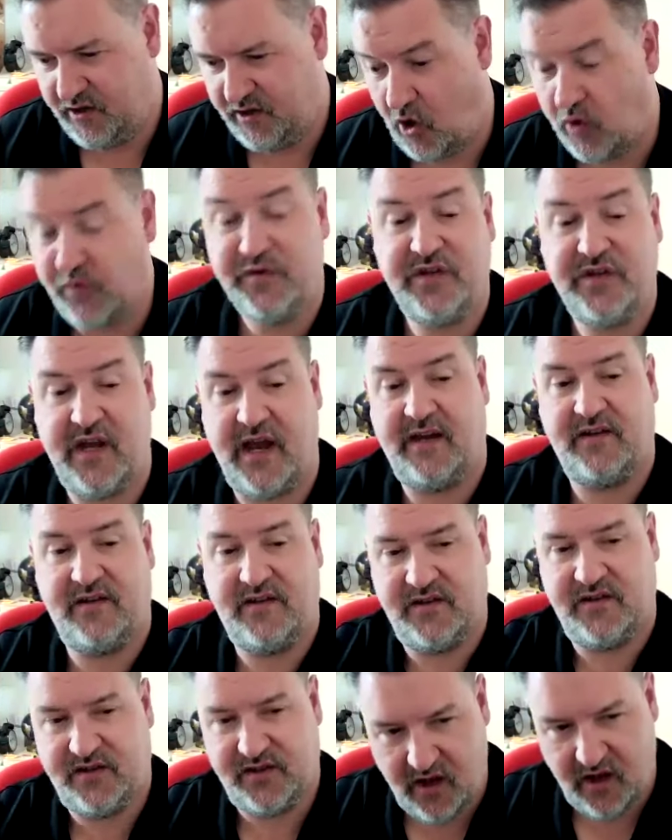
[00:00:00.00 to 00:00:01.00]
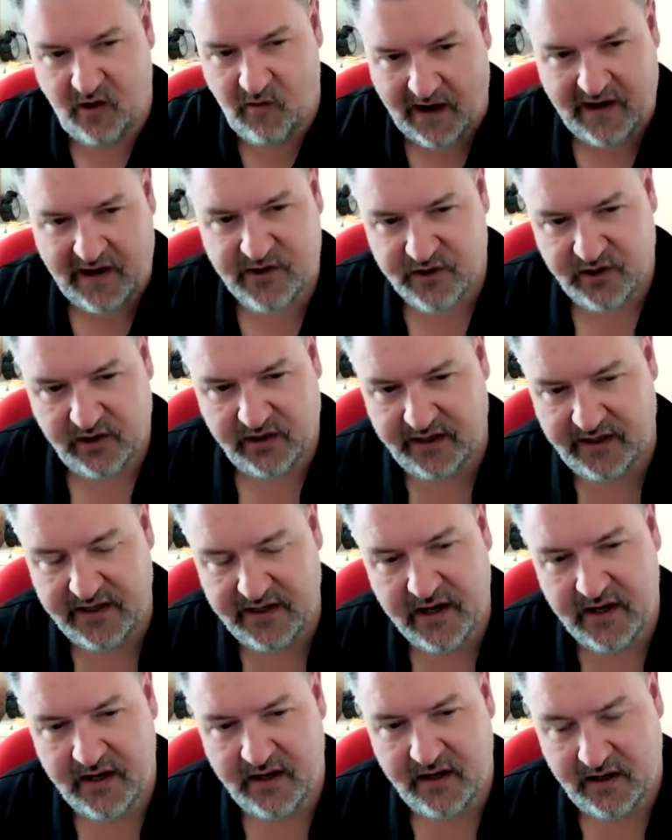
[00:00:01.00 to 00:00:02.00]
contexts are
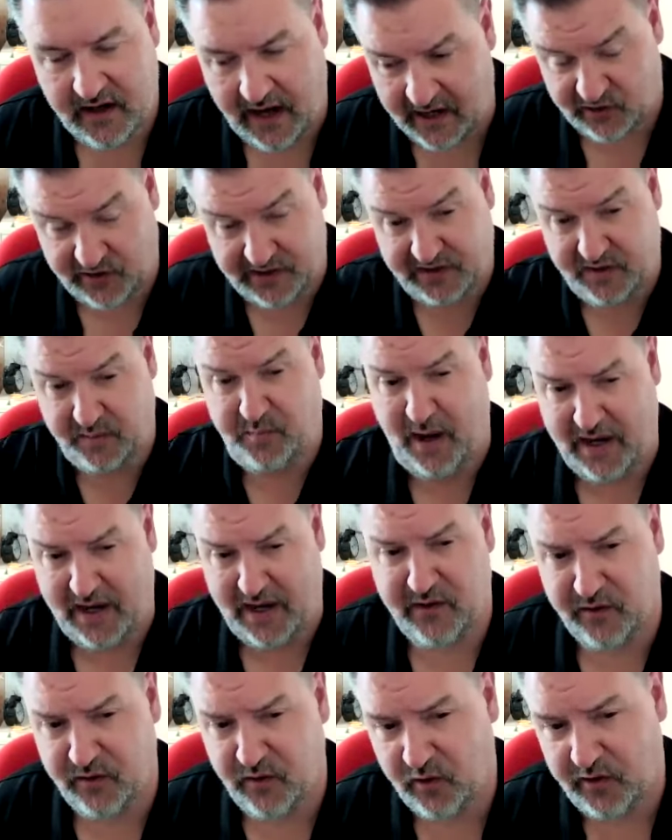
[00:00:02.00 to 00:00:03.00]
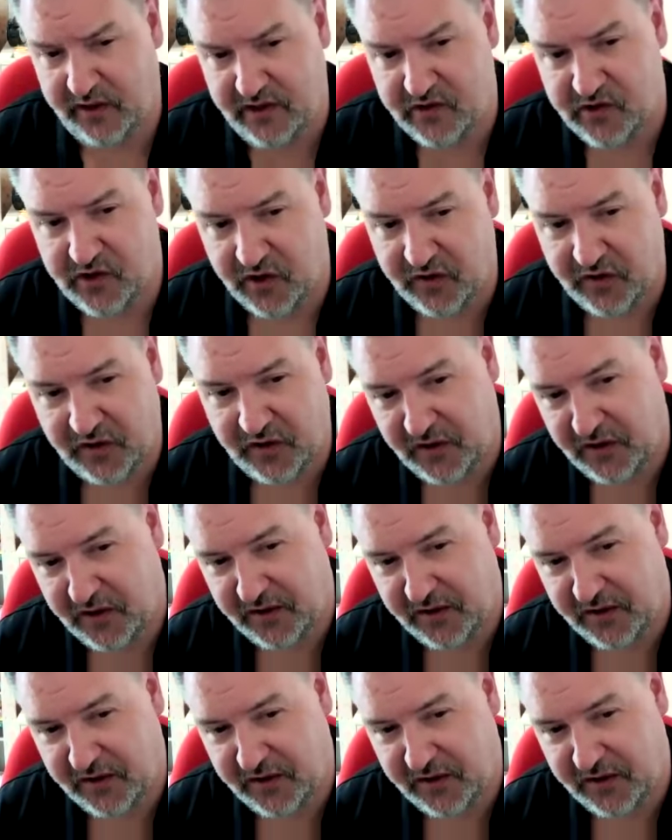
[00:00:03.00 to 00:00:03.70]
actually actually dependent on each other